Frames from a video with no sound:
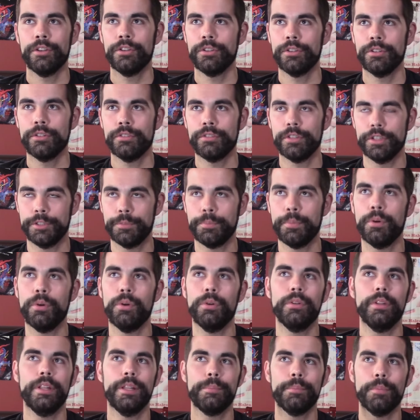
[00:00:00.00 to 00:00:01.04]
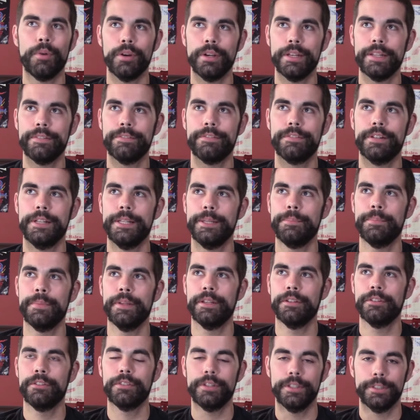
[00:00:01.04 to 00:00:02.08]
Chris Poland, Marty
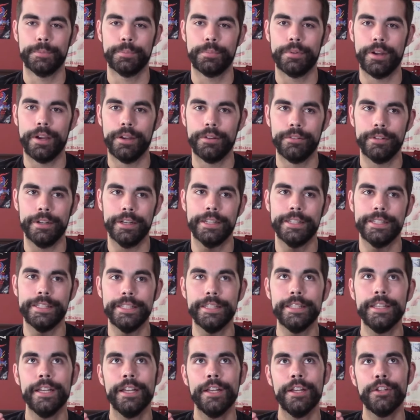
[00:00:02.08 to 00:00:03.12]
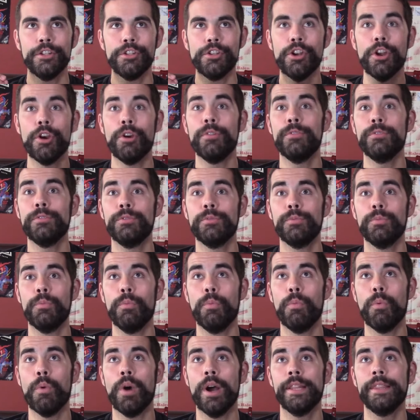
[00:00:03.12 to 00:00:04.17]
Friedman, Chris Broderick. He knows
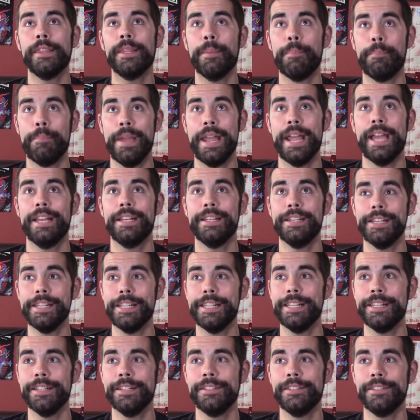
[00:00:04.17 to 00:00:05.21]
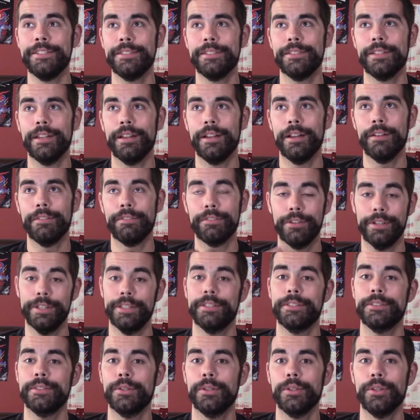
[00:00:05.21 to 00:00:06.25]
what the band needs for
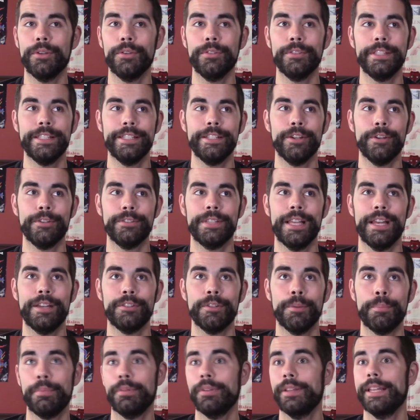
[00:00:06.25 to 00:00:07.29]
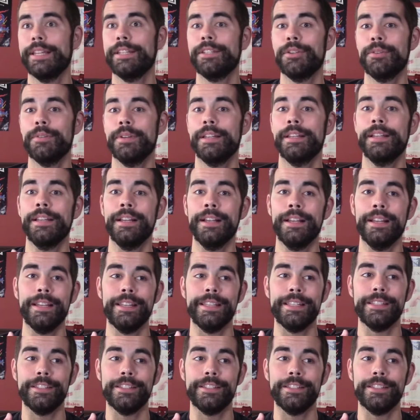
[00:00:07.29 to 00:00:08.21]
his solos. He knows how to play to it. He